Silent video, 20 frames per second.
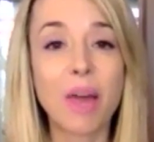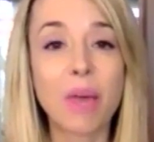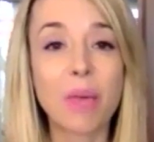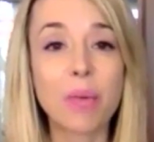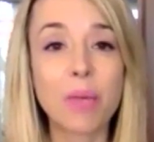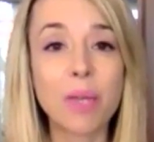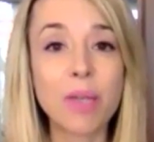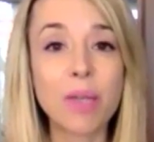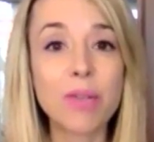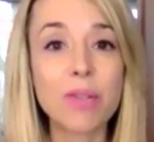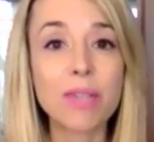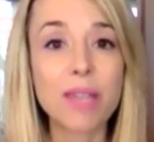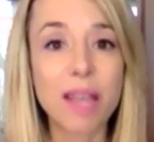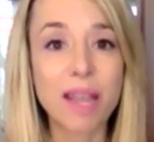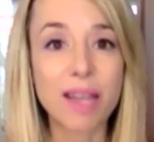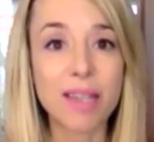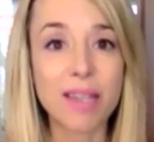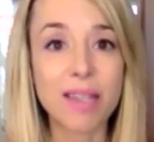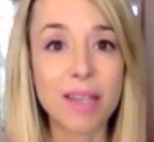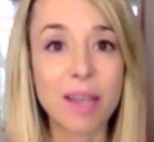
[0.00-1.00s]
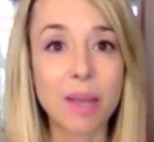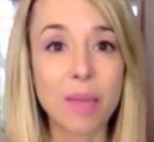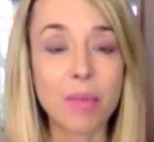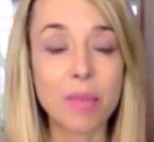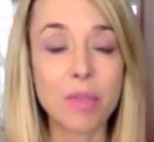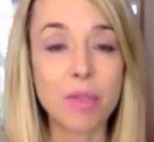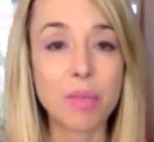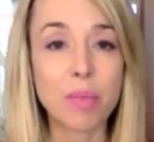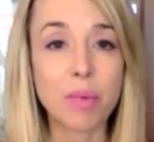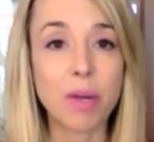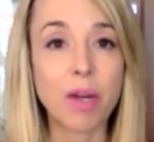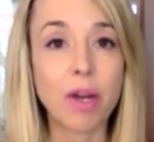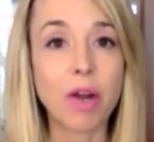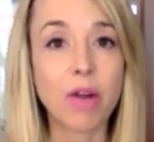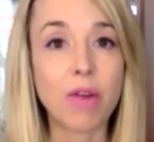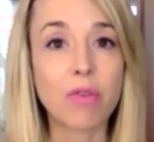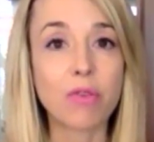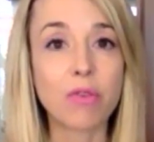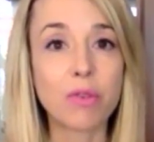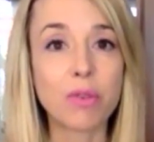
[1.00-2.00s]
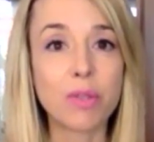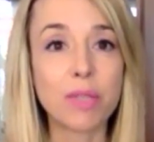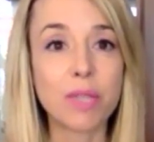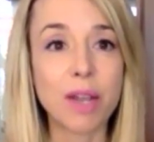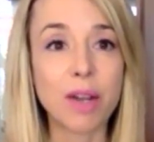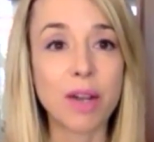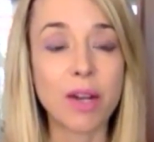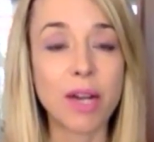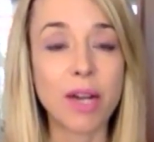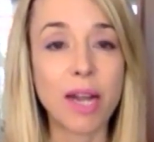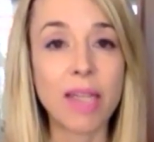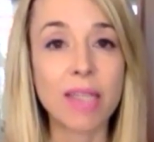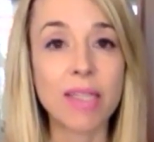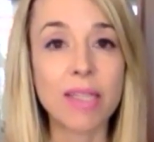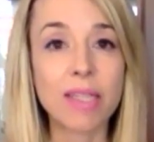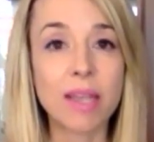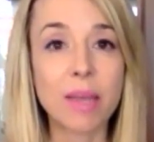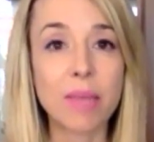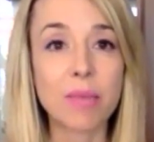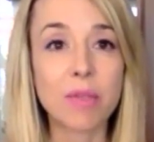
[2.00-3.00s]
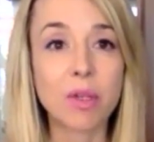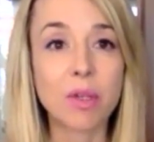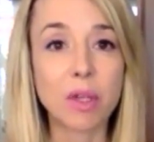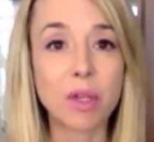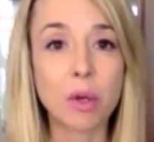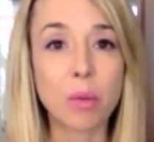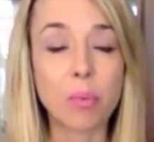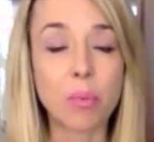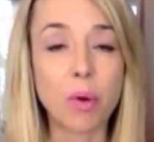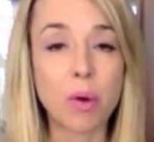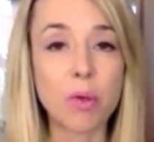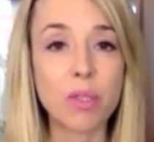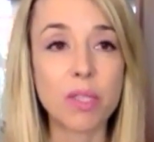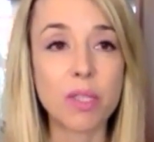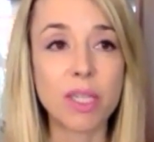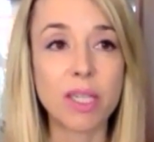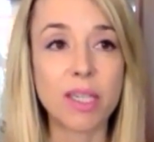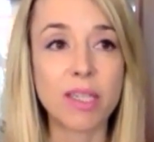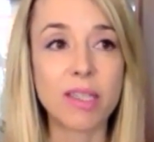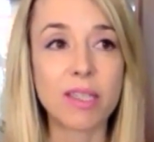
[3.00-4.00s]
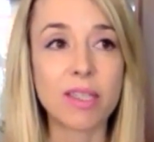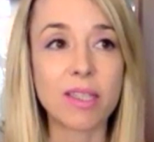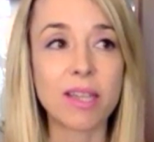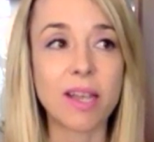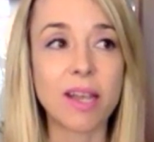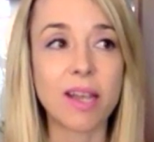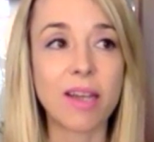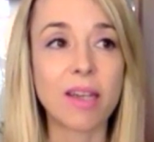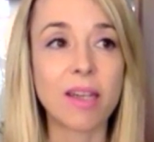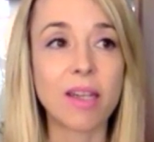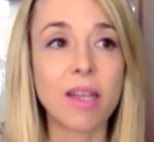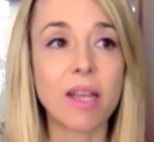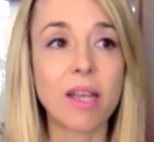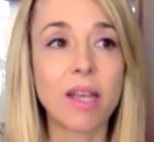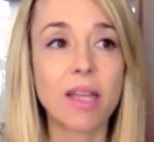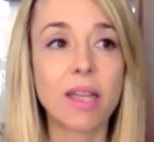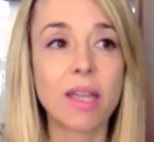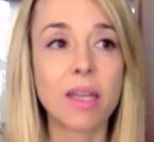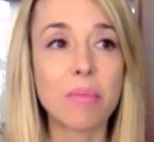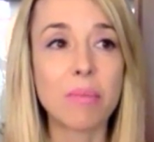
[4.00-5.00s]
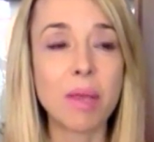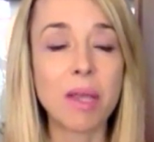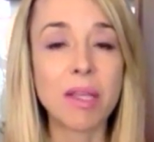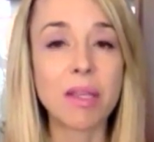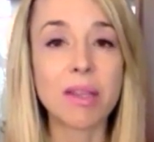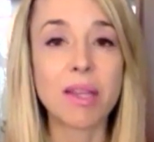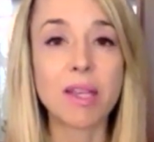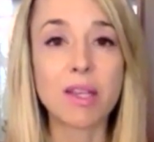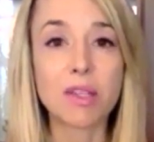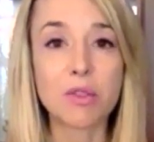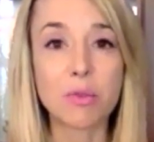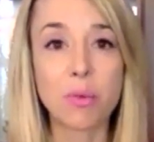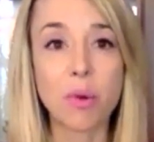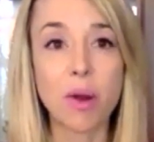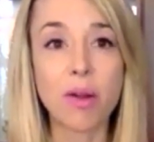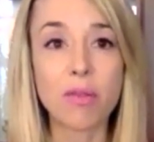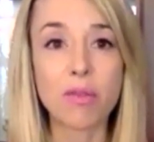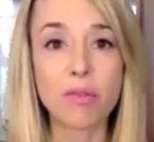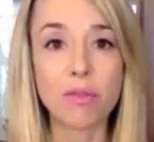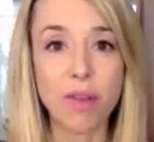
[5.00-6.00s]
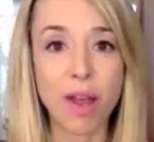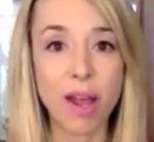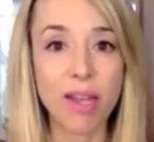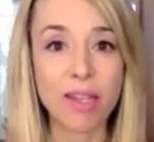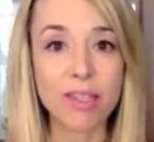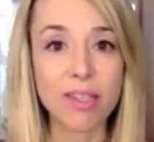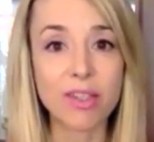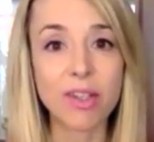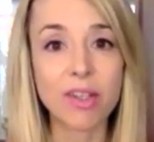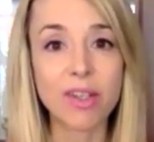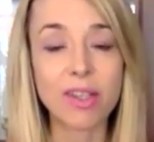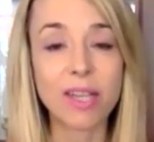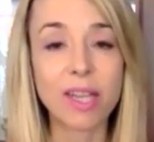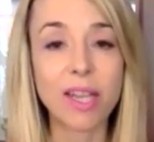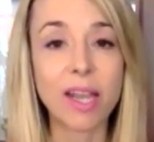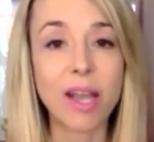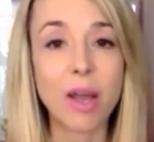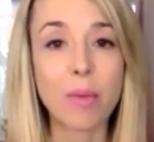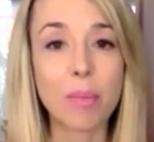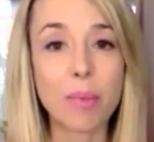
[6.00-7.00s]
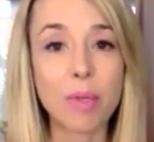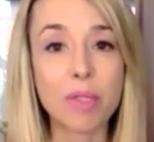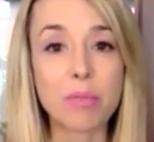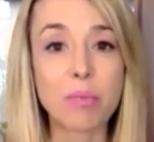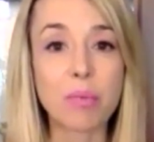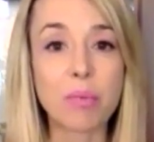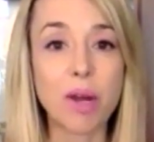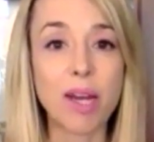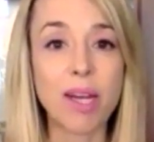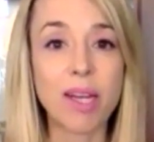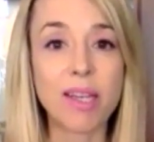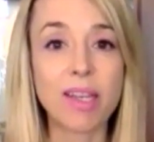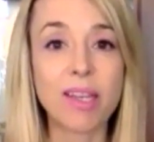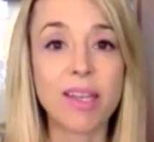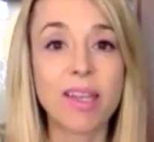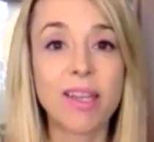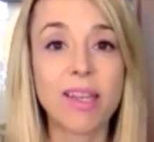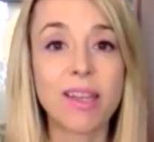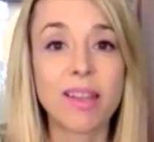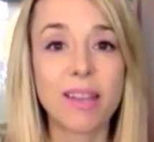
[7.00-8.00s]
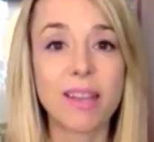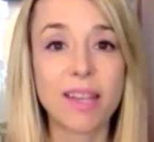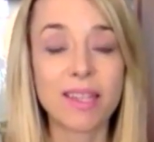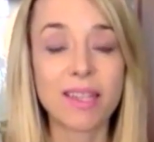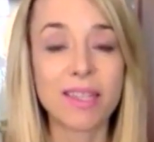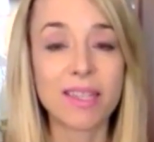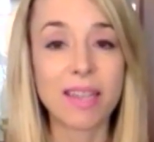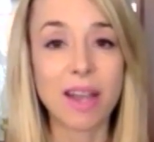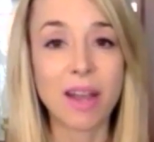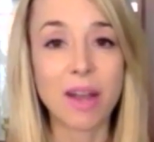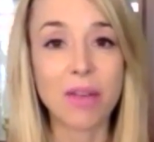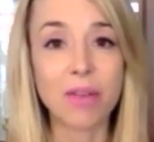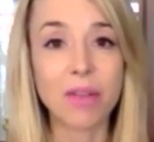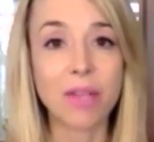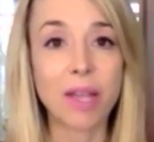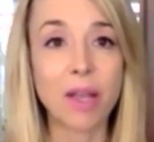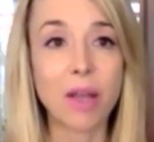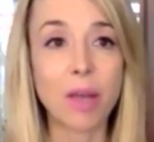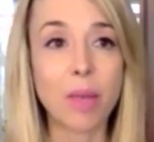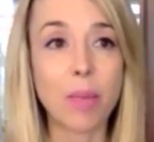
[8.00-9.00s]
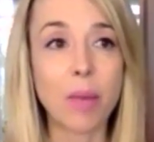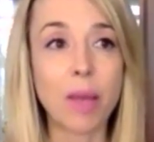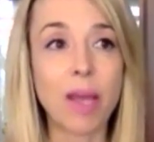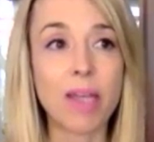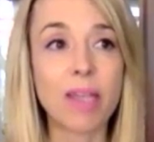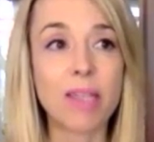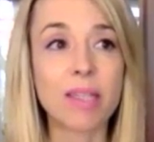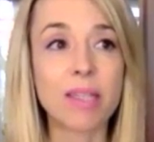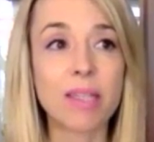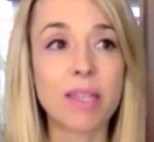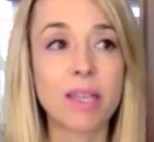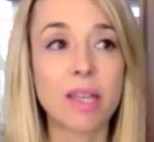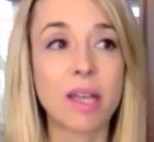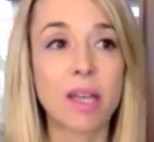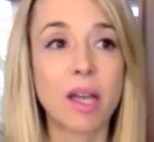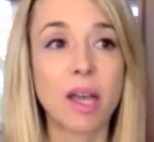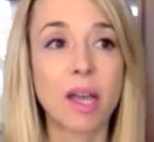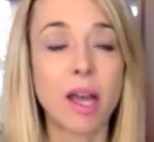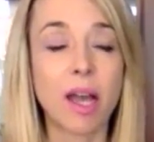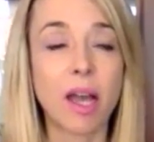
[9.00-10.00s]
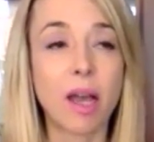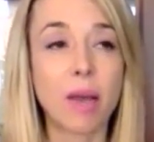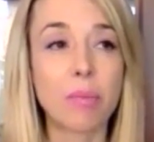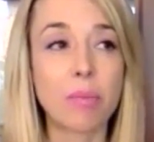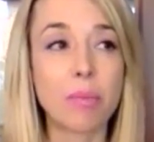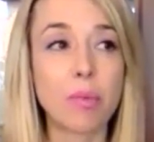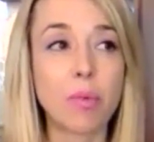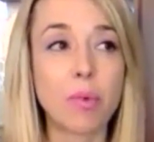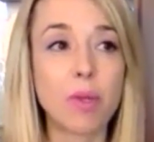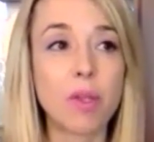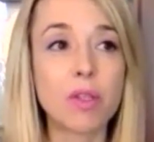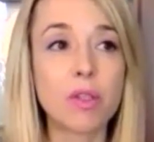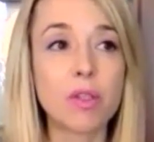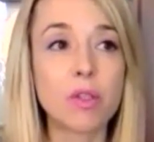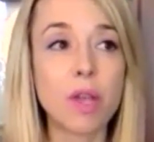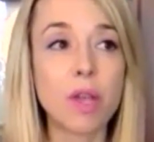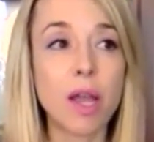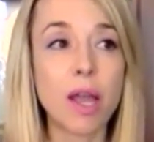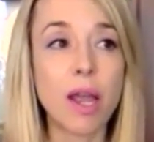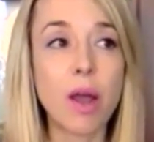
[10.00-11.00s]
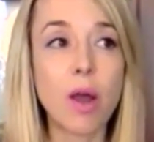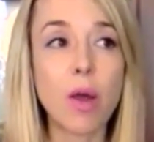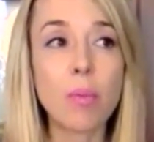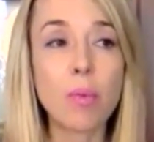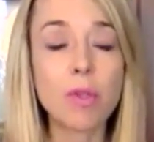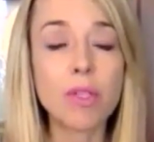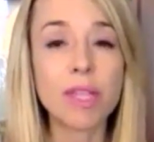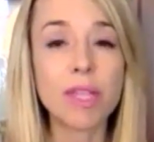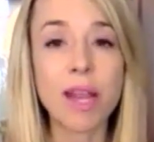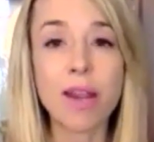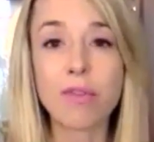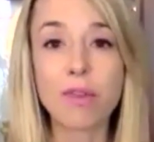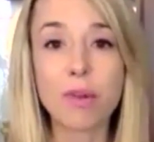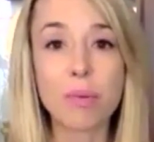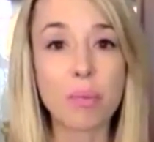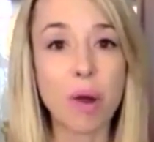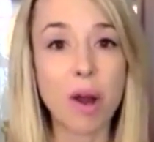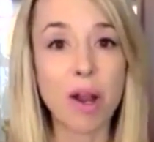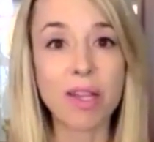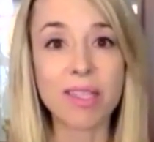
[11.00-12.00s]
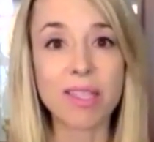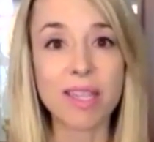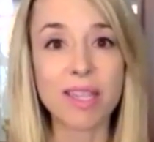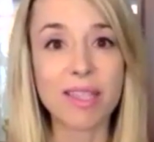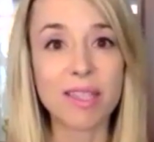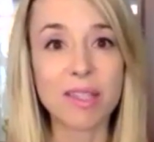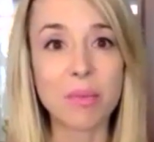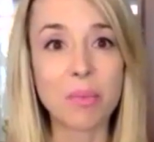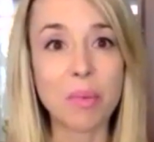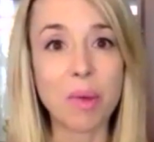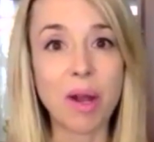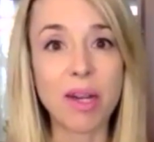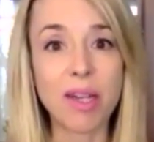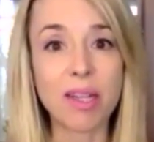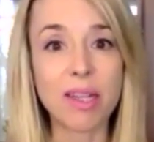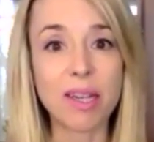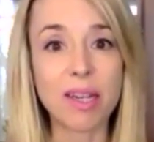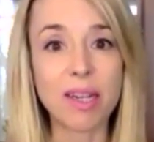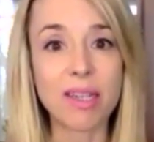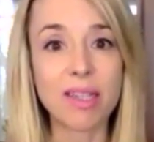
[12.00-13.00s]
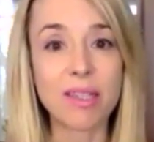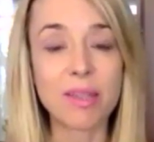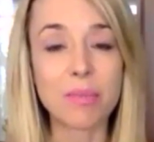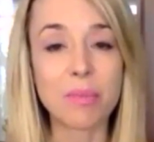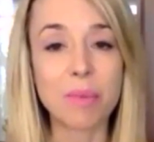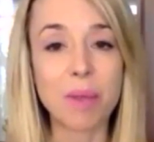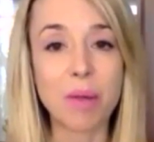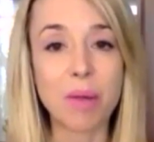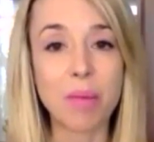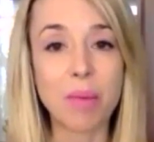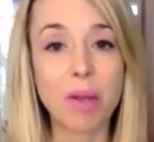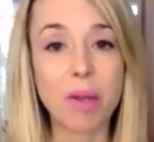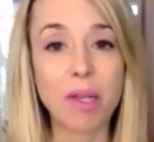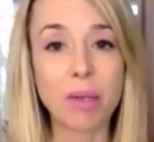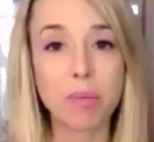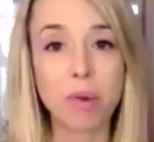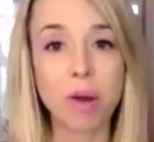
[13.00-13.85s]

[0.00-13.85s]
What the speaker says: We use enzymes to break our food down. Enzymes are little proteins and they make things run faster. They help us break things down. They help us with almost every process in the body that is a metabolic